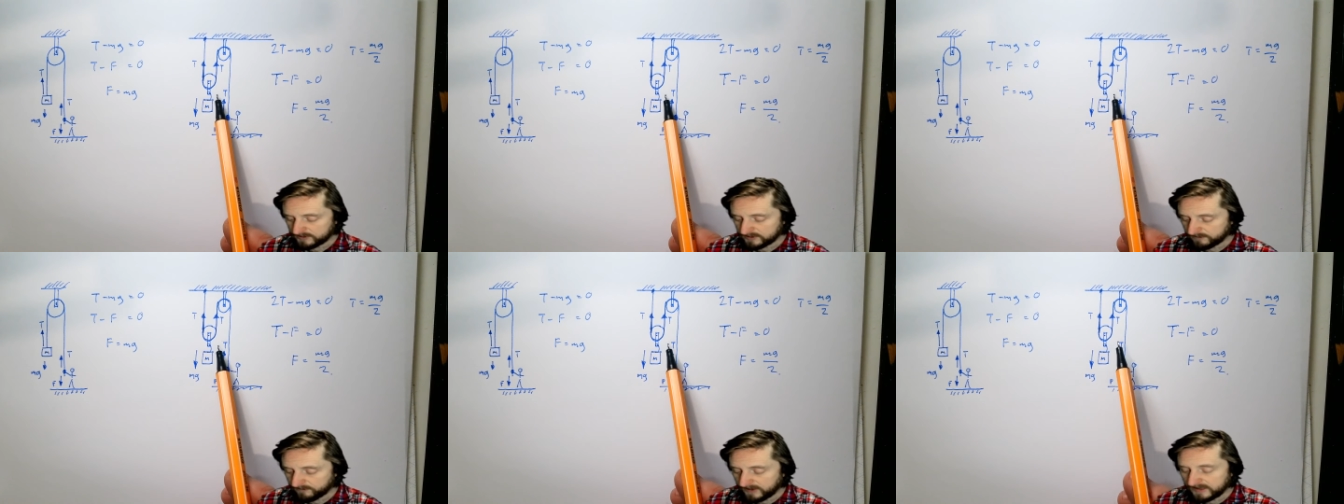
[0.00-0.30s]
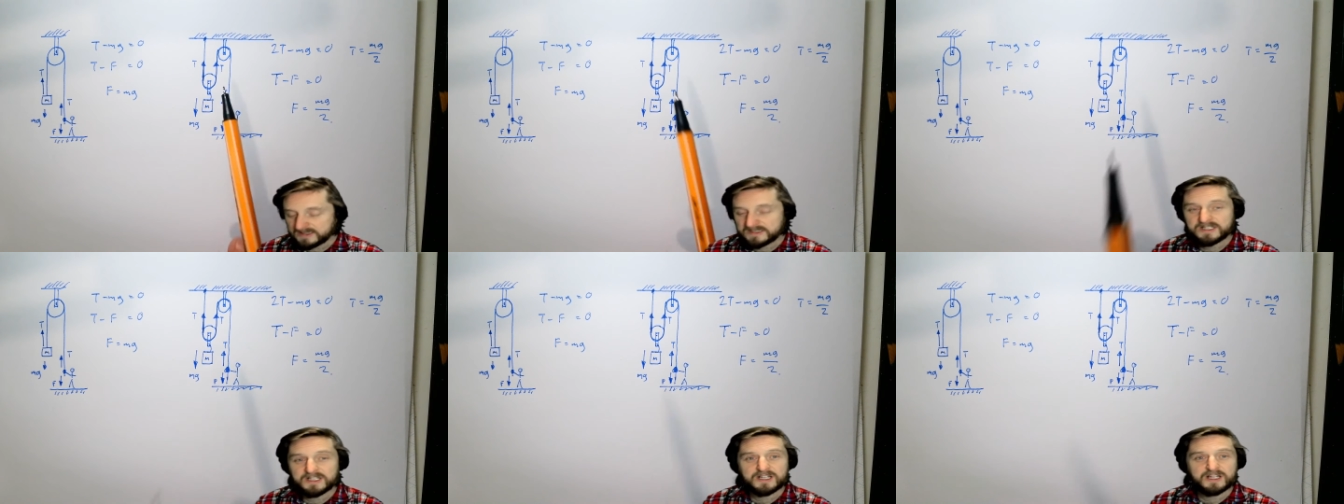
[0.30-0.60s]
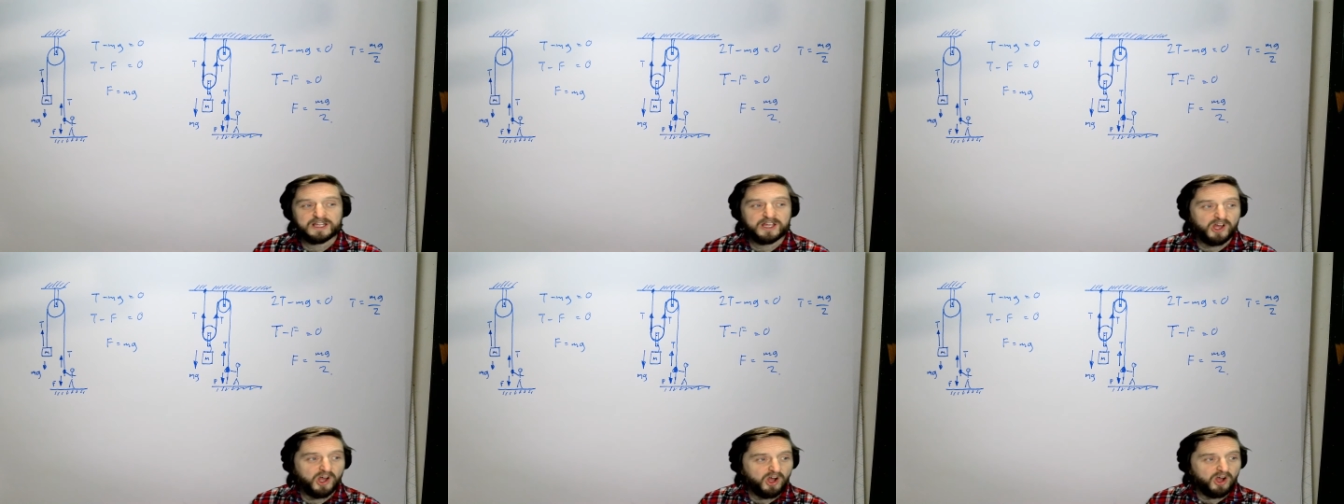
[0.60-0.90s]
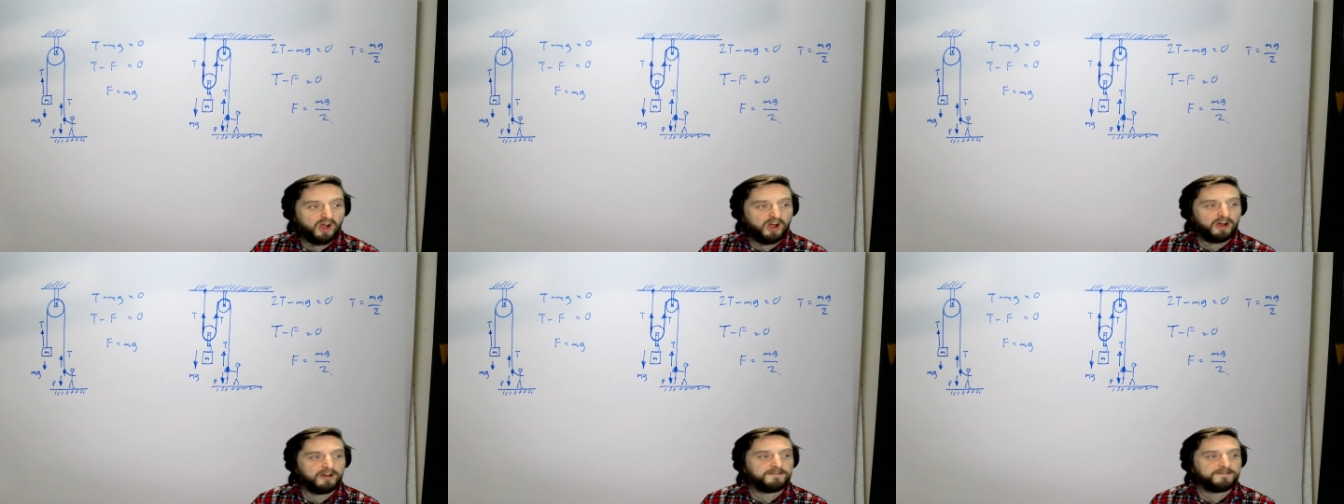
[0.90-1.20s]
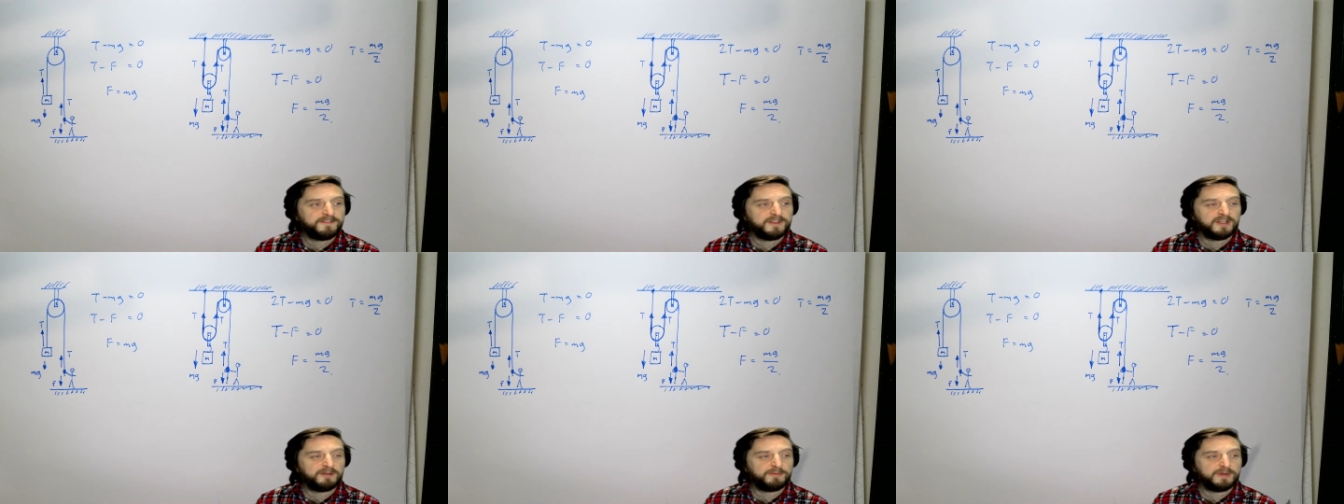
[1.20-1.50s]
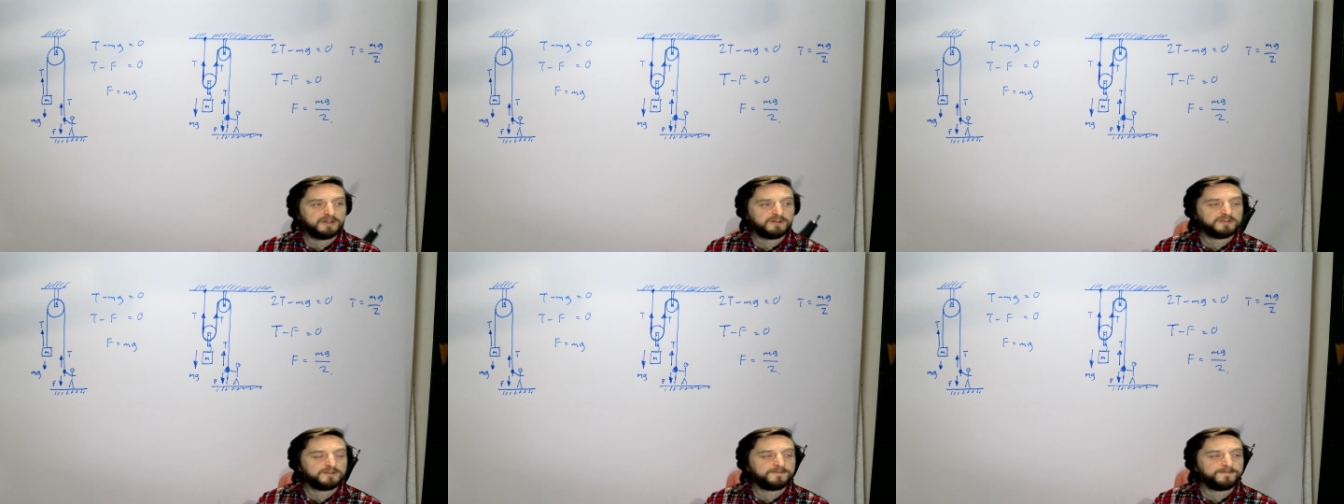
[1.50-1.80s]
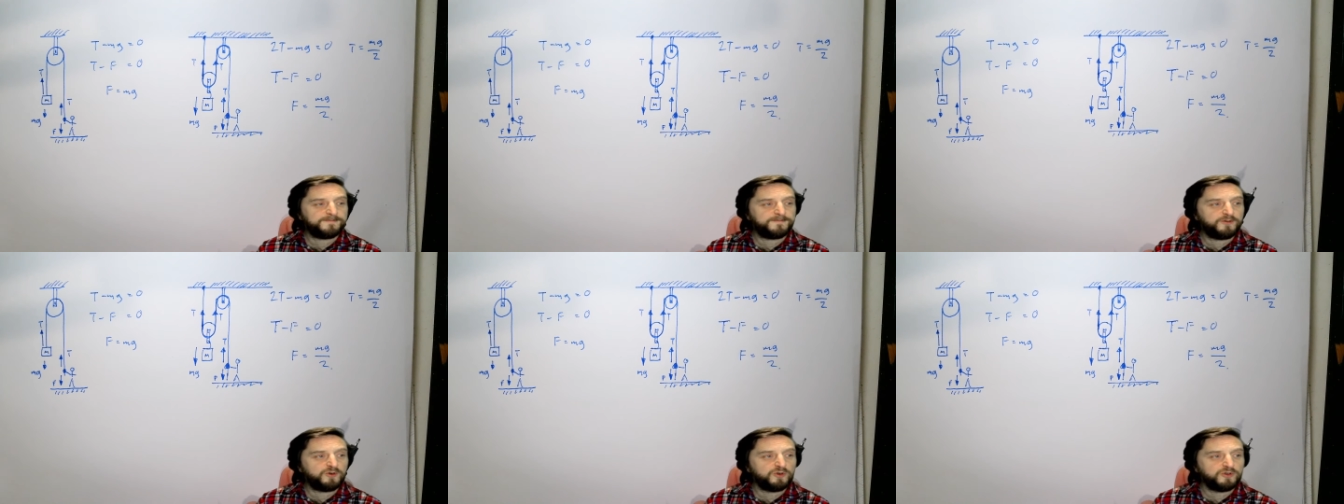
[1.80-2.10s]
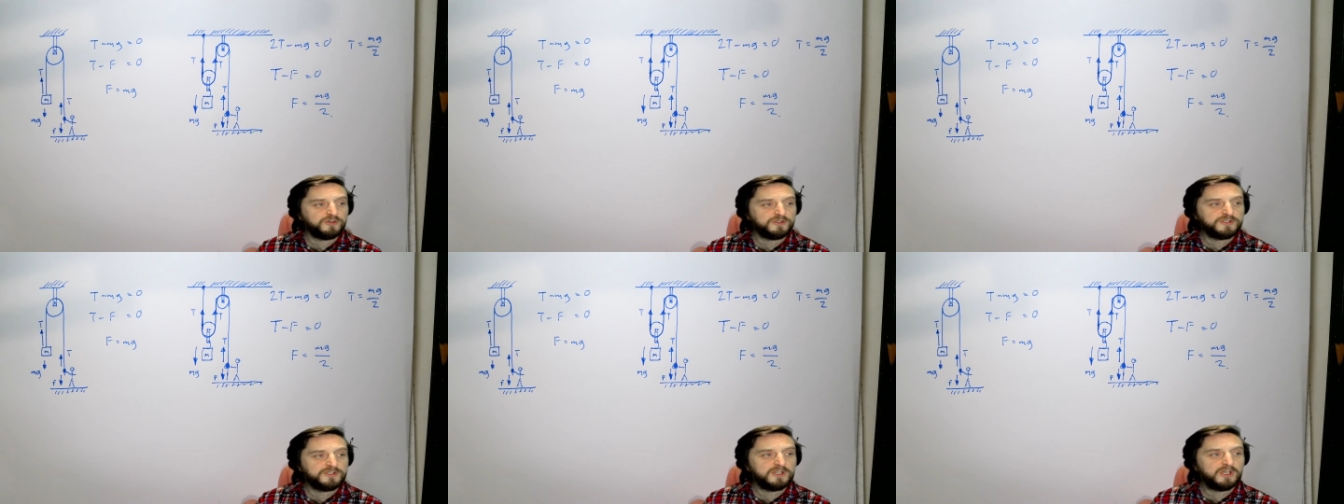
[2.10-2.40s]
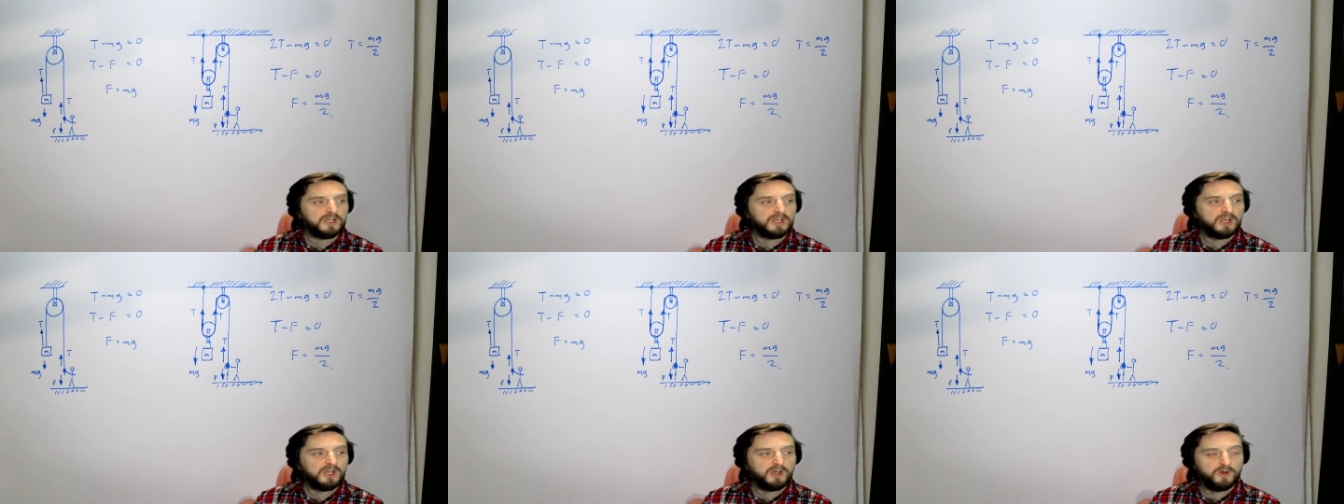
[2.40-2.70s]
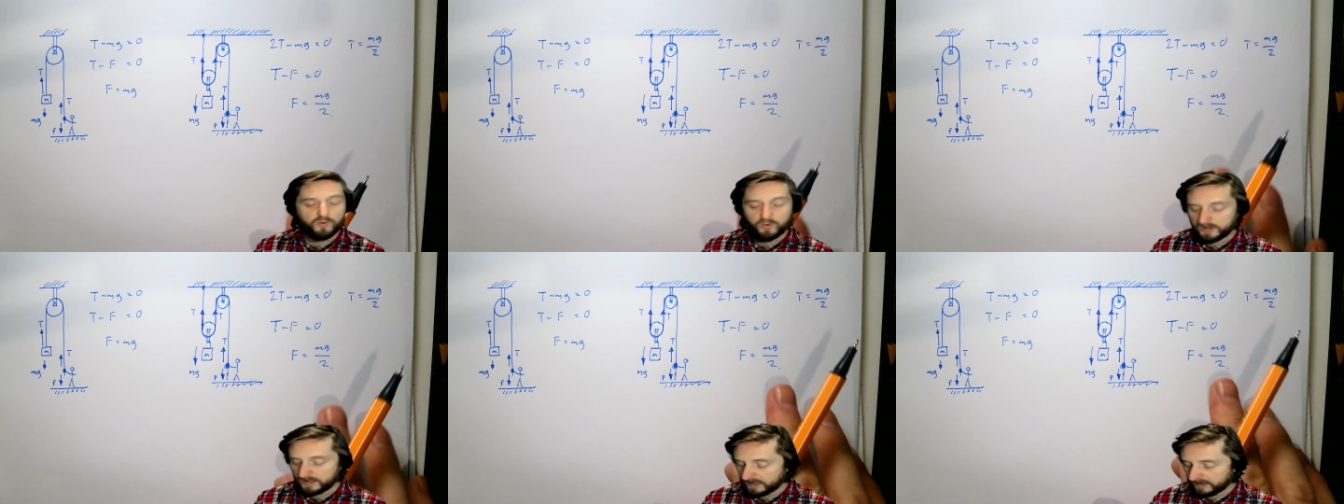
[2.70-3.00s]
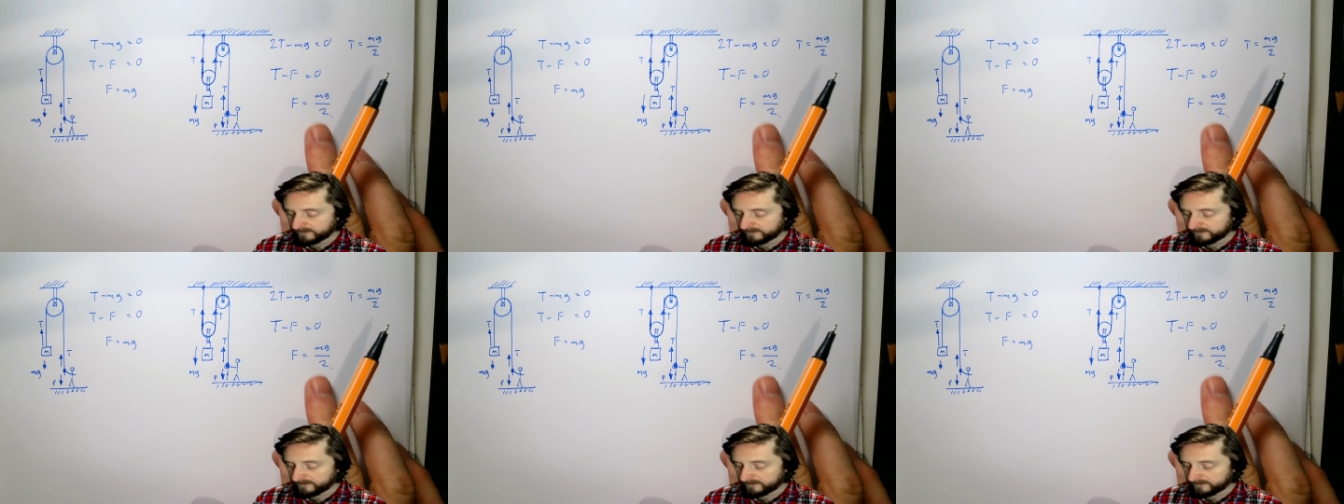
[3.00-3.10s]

to basically half the amount of force we have